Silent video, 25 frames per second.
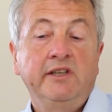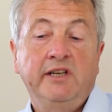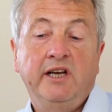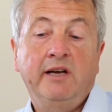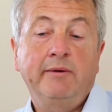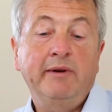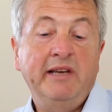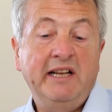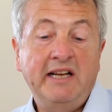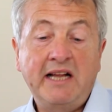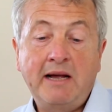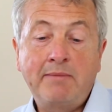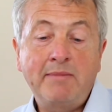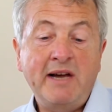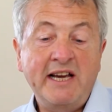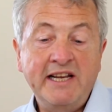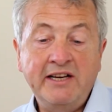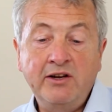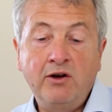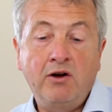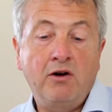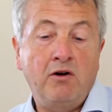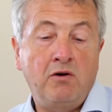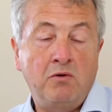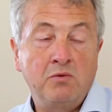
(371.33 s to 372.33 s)
I mean, I might
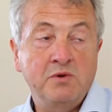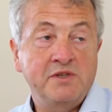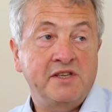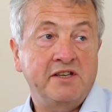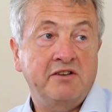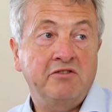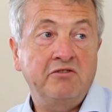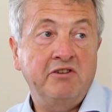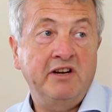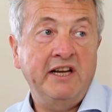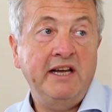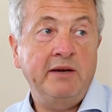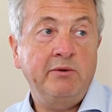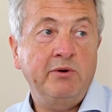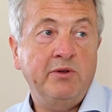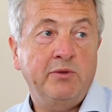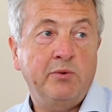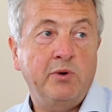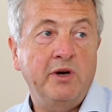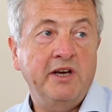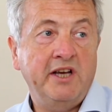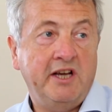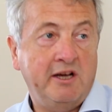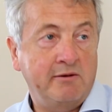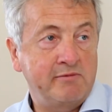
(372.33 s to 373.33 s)
not always agree
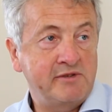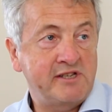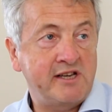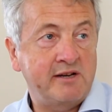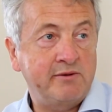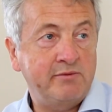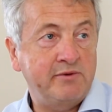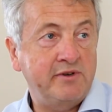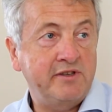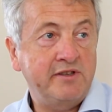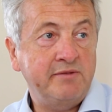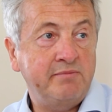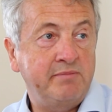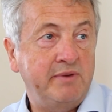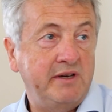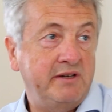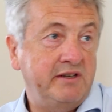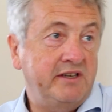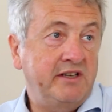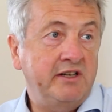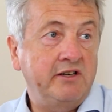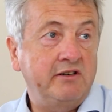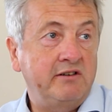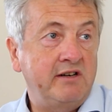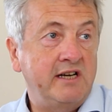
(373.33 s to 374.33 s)
with what he comes up with,
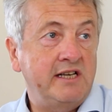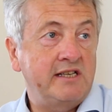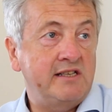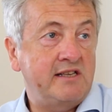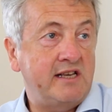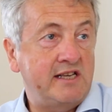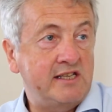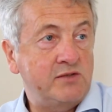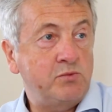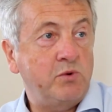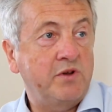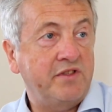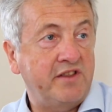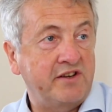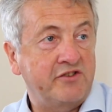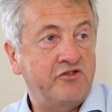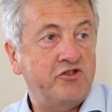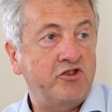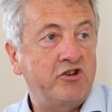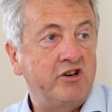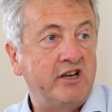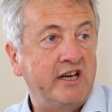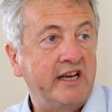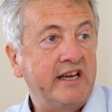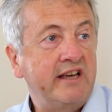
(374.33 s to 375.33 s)
but you know, it's worth a
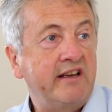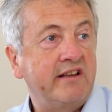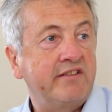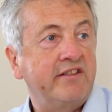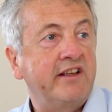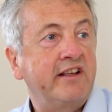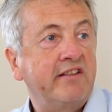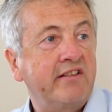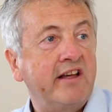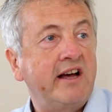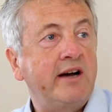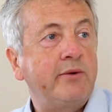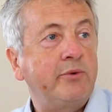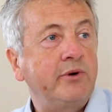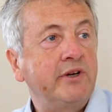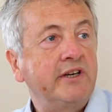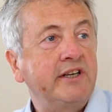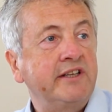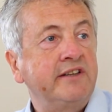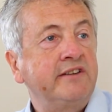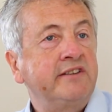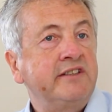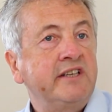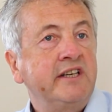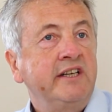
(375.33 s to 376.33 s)
try. I think that one,
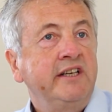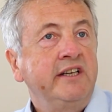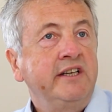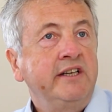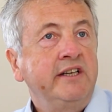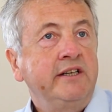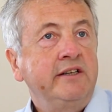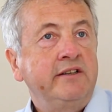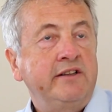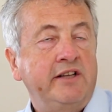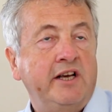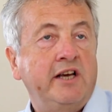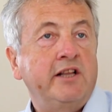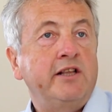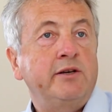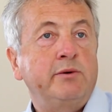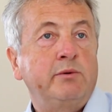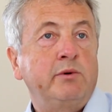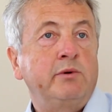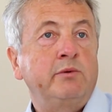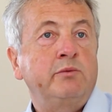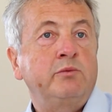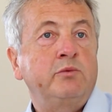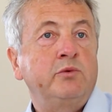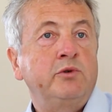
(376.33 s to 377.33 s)
and the other
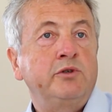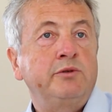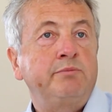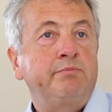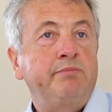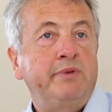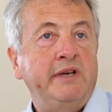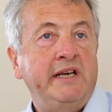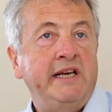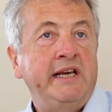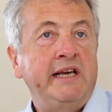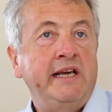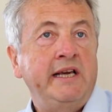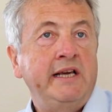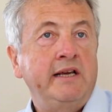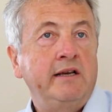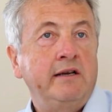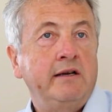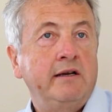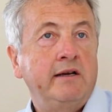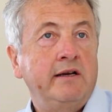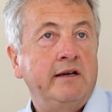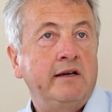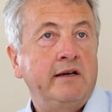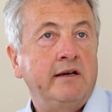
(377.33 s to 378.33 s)
one would
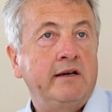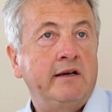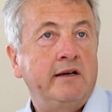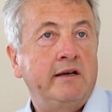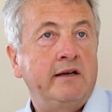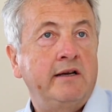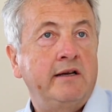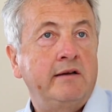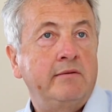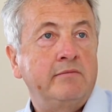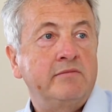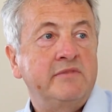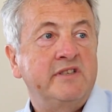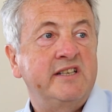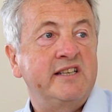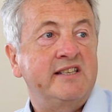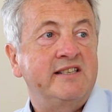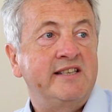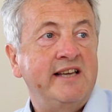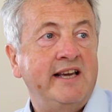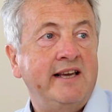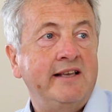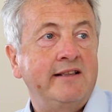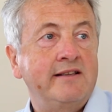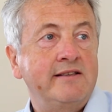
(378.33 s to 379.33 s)
be to
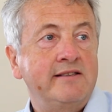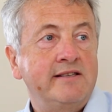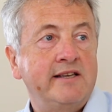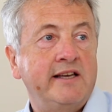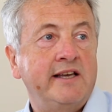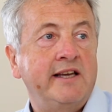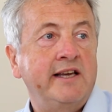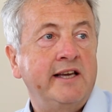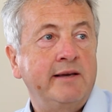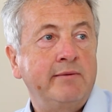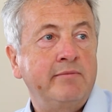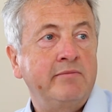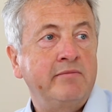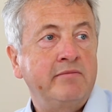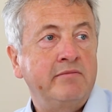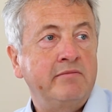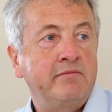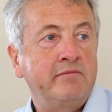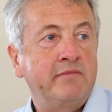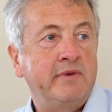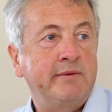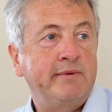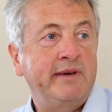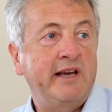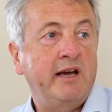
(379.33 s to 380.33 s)
take the time,
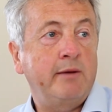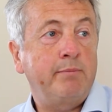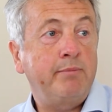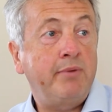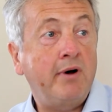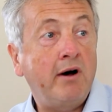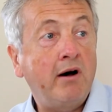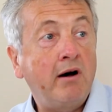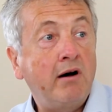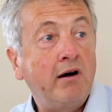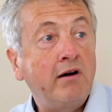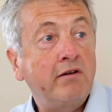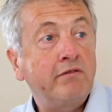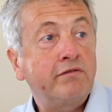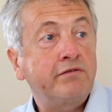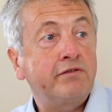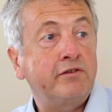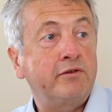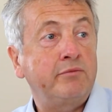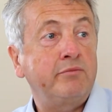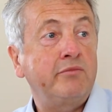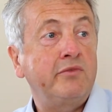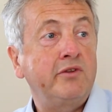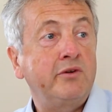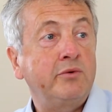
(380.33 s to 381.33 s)
maybe apart
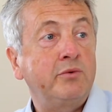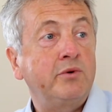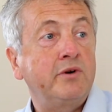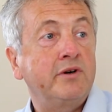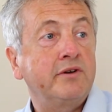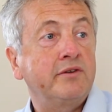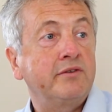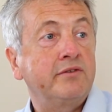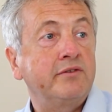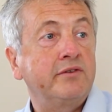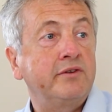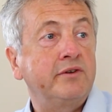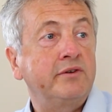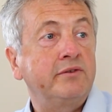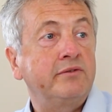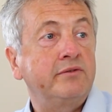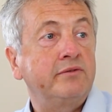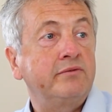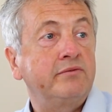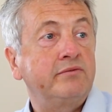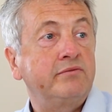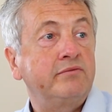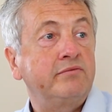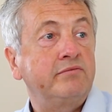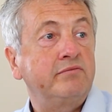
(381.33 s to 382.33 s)
from the work,
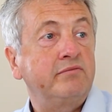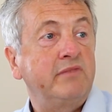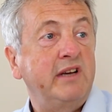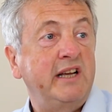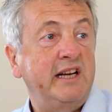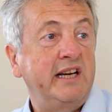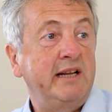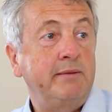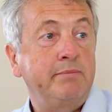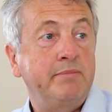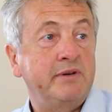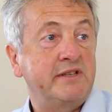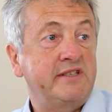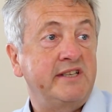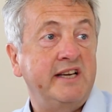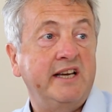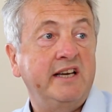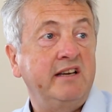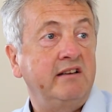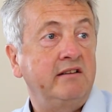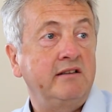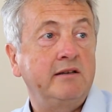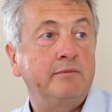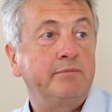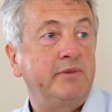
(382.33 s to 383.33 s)
any
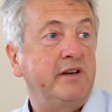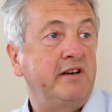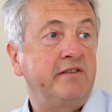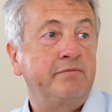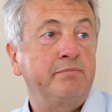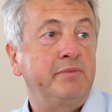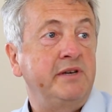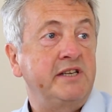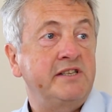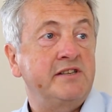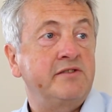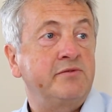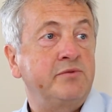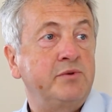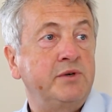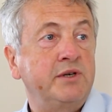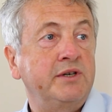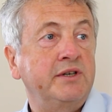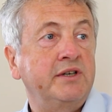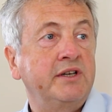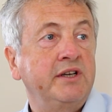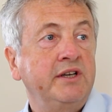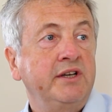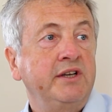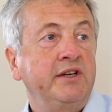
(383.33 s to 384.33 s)
particular piece of
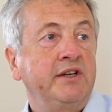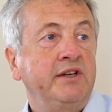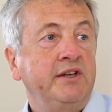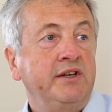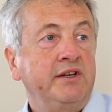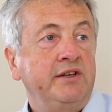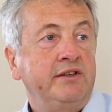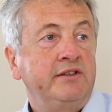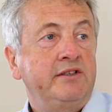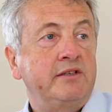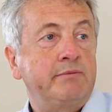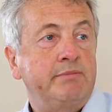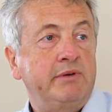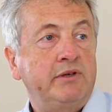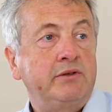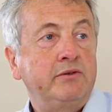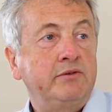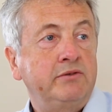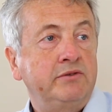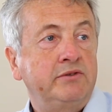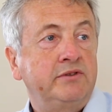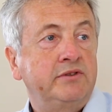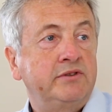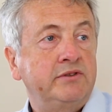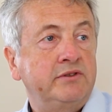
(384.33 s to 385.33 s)
work, to
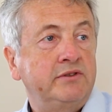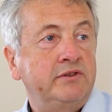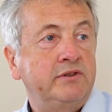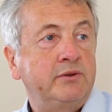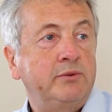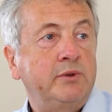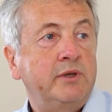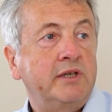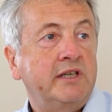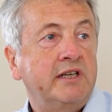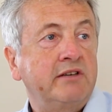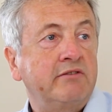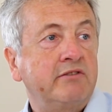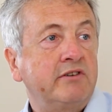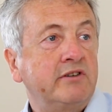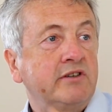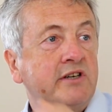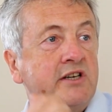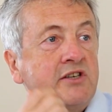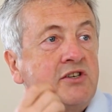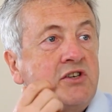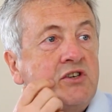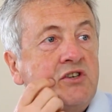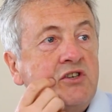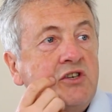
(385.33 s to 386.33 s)
build the working
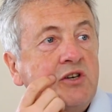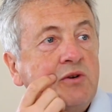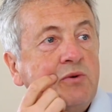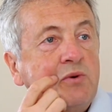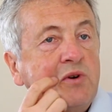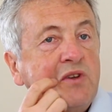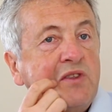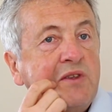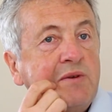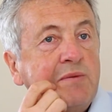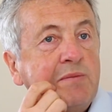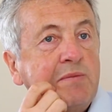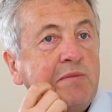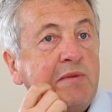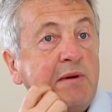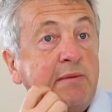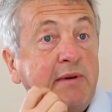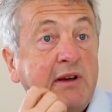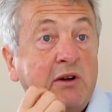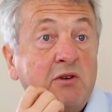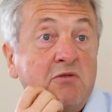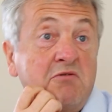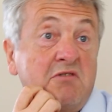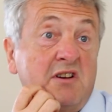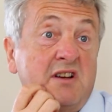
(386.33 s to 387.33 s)
relationship with him.
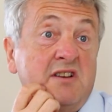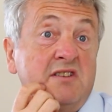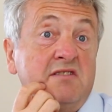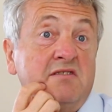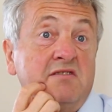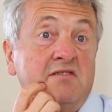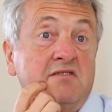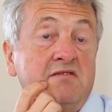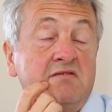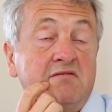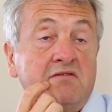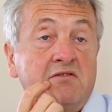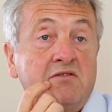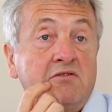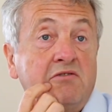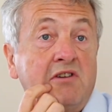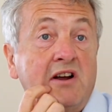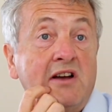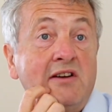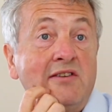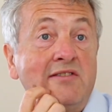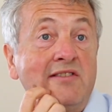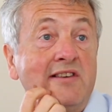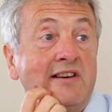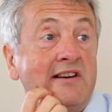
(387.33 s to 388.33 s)
Maybe go
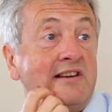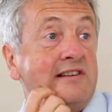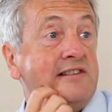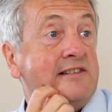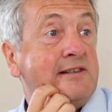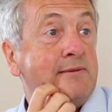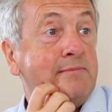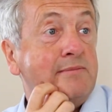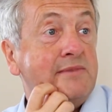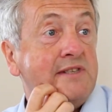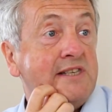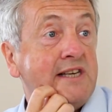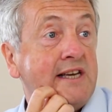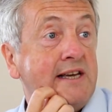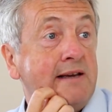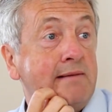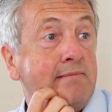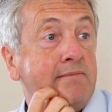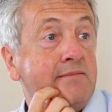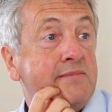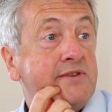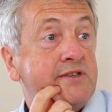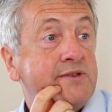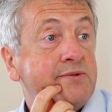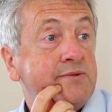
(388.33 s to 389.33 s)
around there
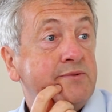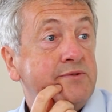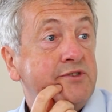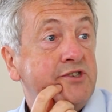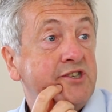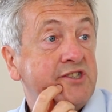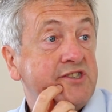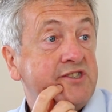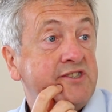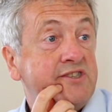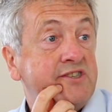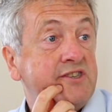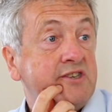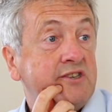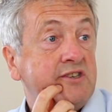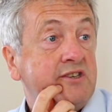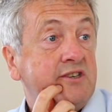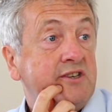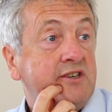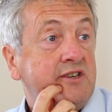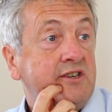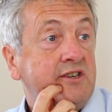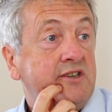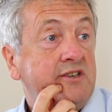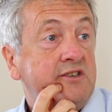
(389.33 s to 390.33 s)
sometimes, just
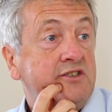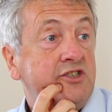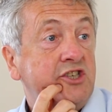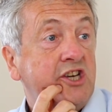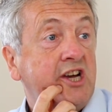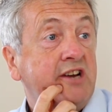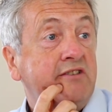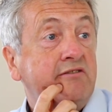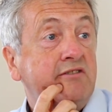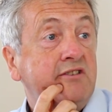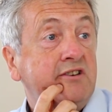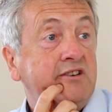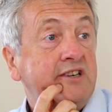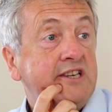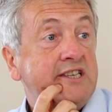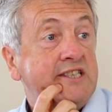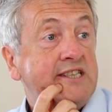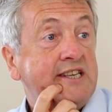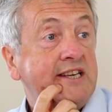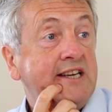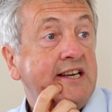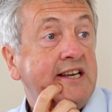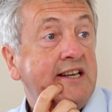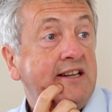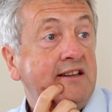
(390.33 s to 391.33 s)
generally
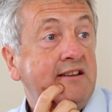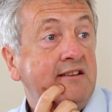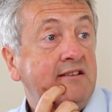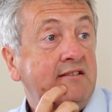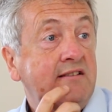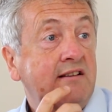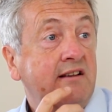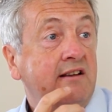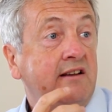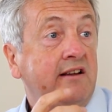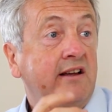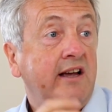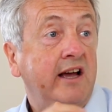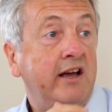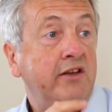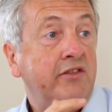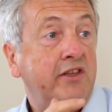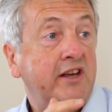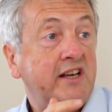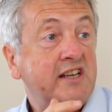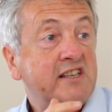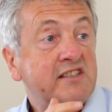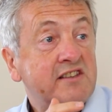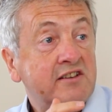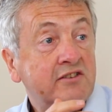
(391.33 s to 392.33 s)
seeing how
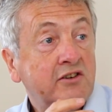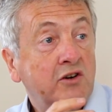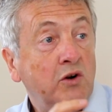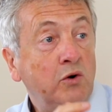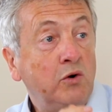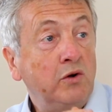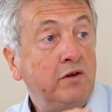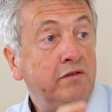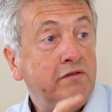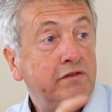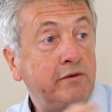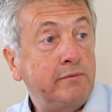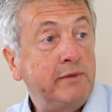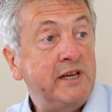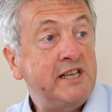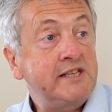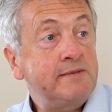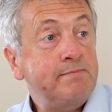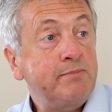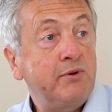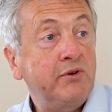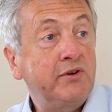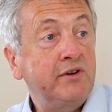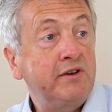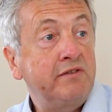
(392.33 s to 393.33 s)
things are going from
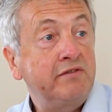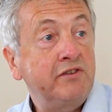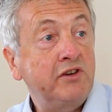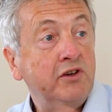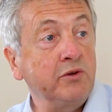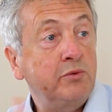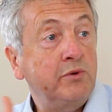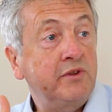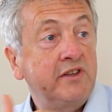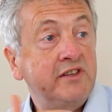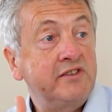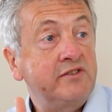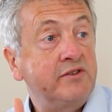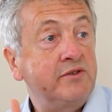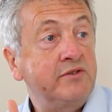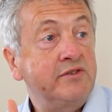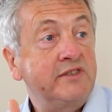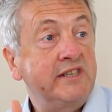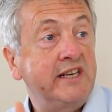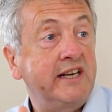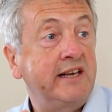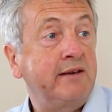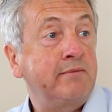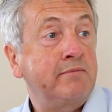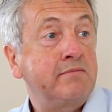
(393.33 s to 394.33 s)
his point of view with the two
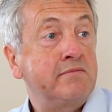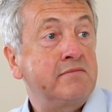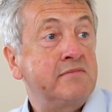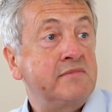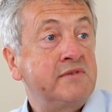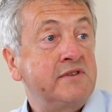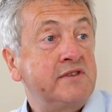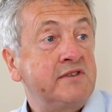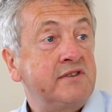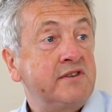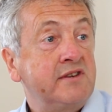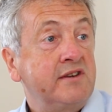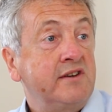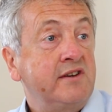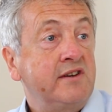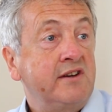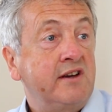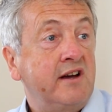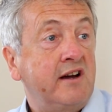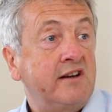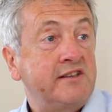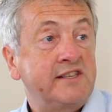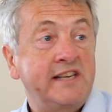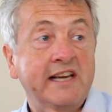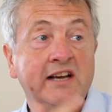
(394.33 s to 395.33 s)
teams.
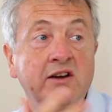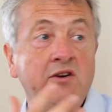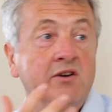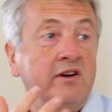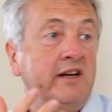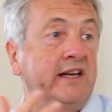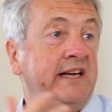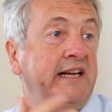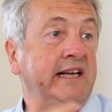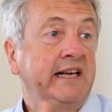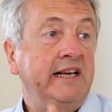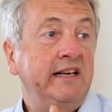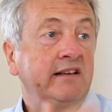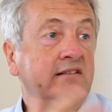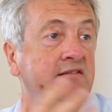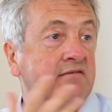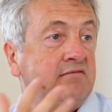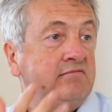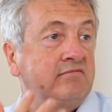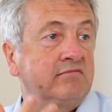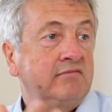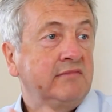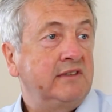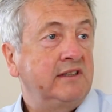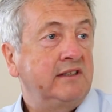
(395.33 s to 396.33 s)
Has he got anything
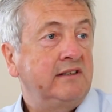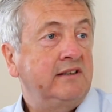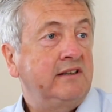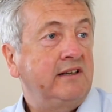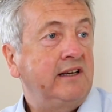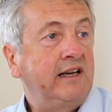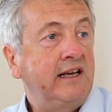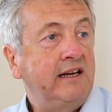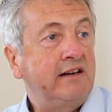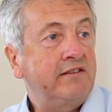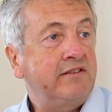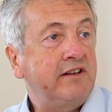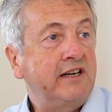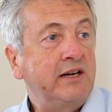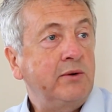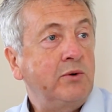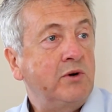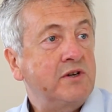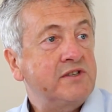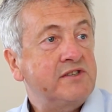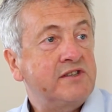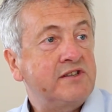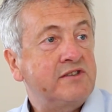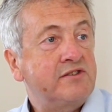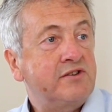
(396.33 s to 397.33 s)
he
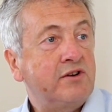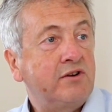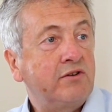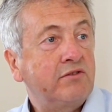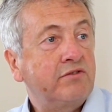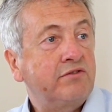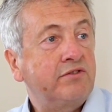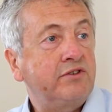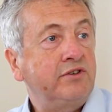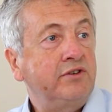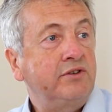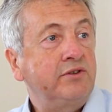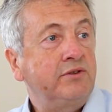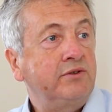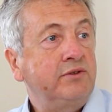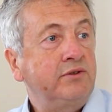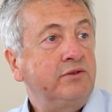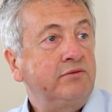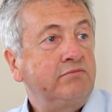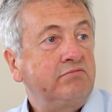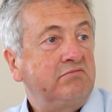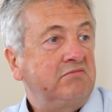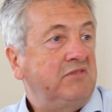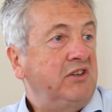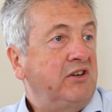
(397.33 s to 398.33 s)
wants to talk
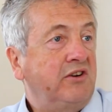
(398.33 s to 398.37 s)
through?